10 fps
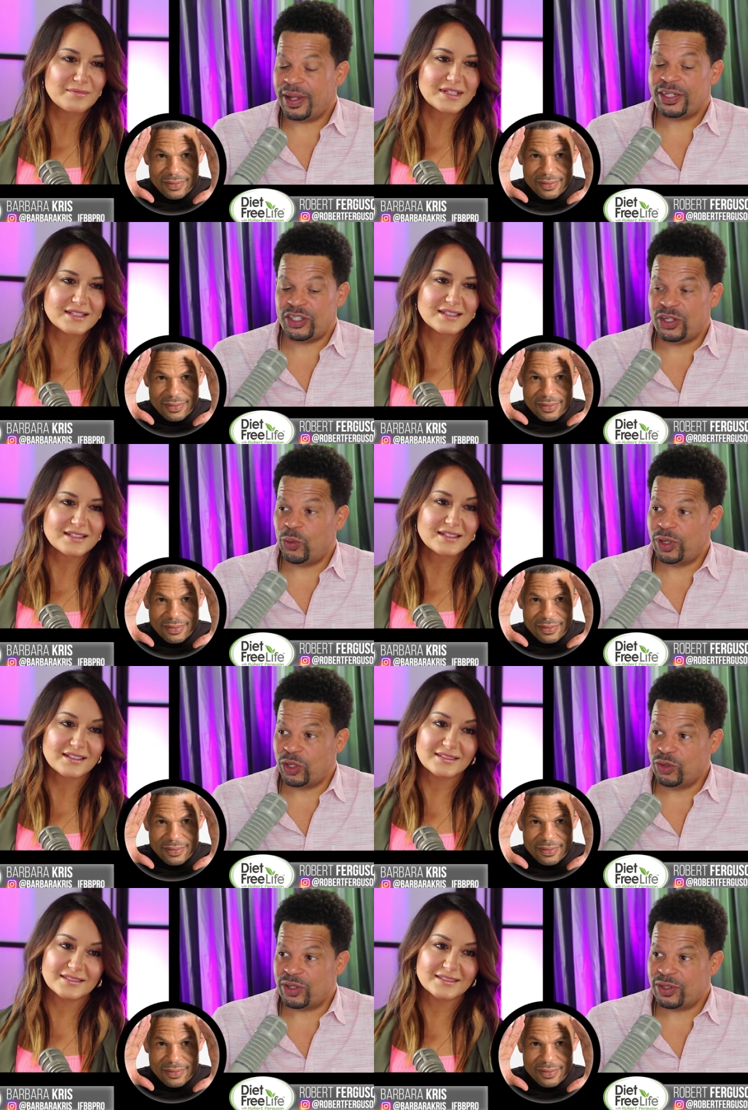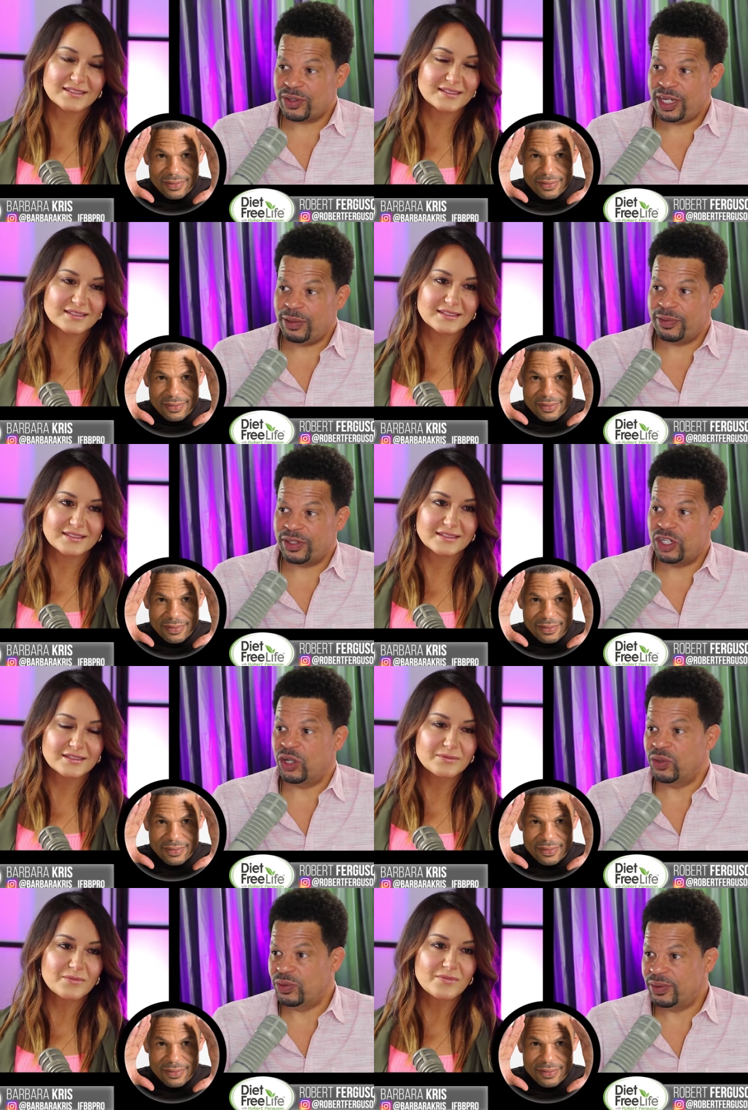Speaker 1: Plus, you know, with Luther, he was
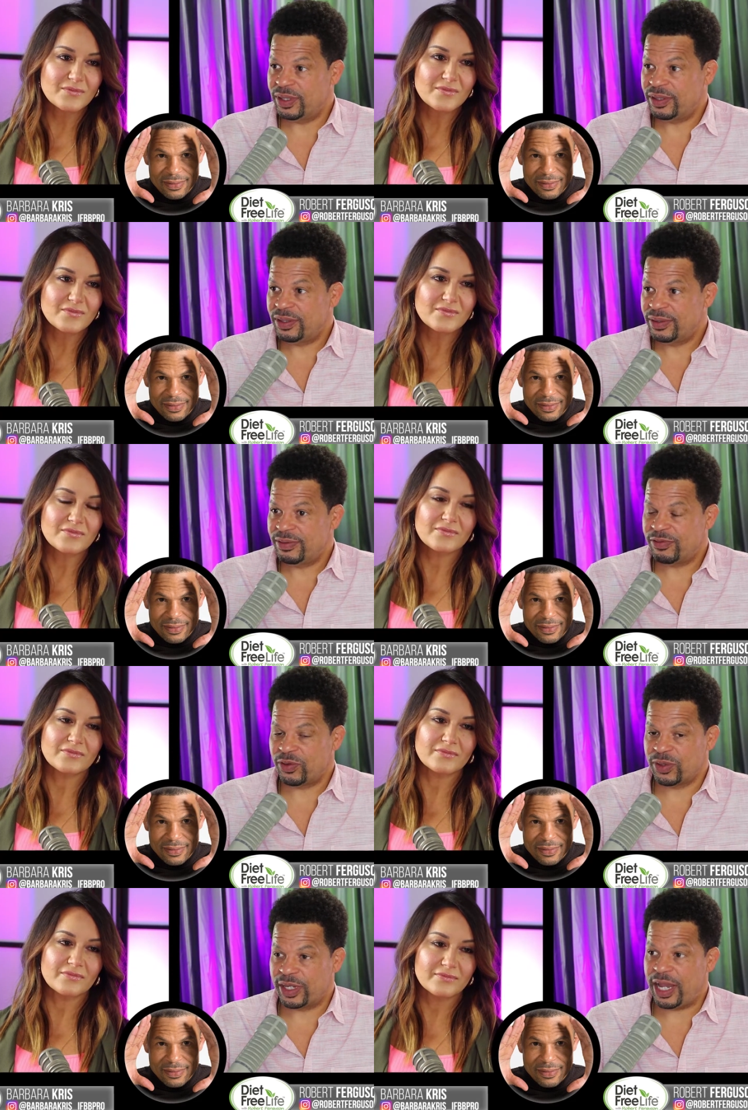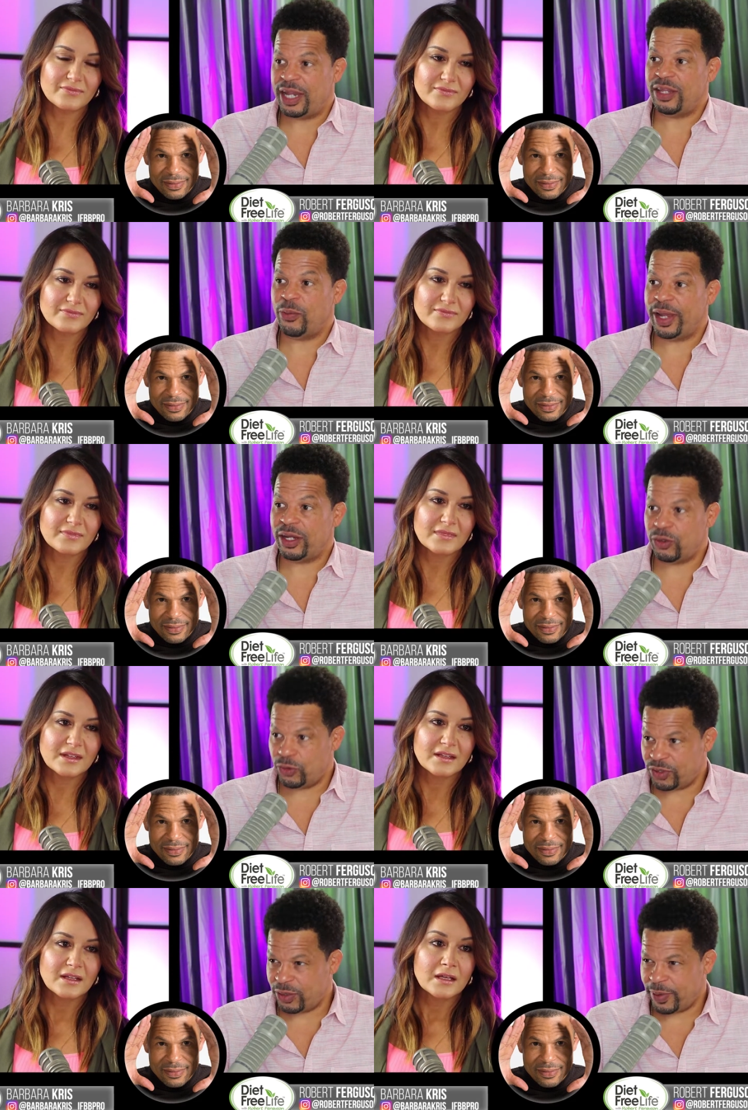known mm-hmm. for gaining weight,
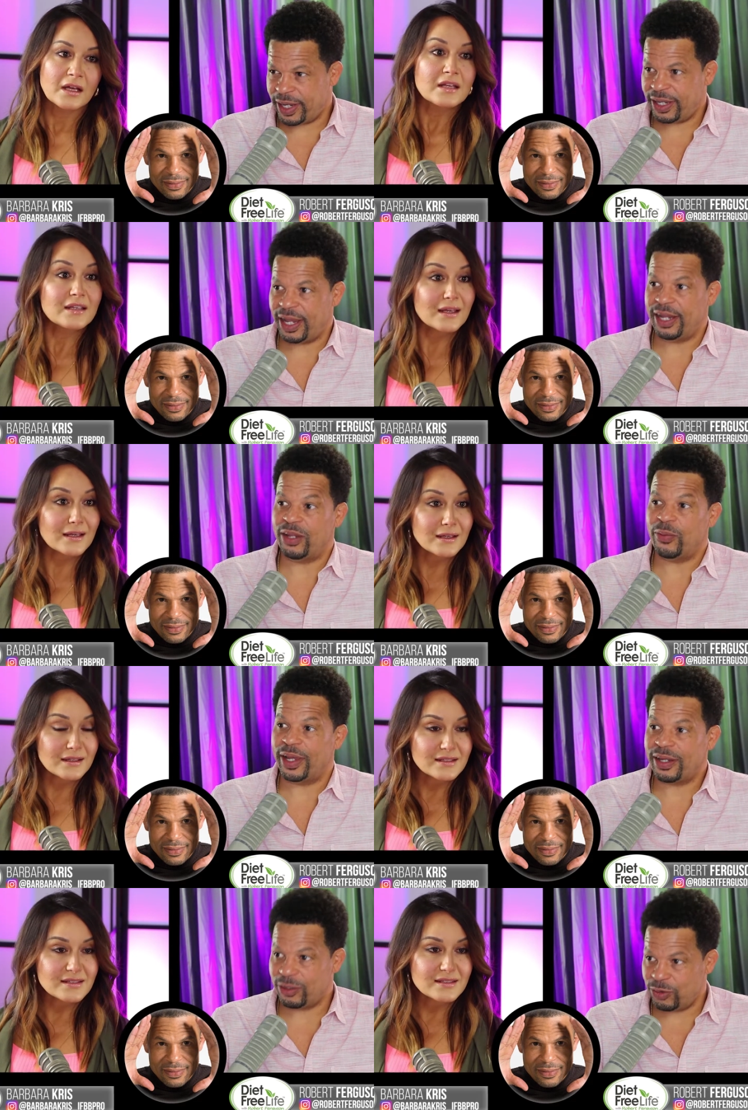losing weight, gaining yes. weight,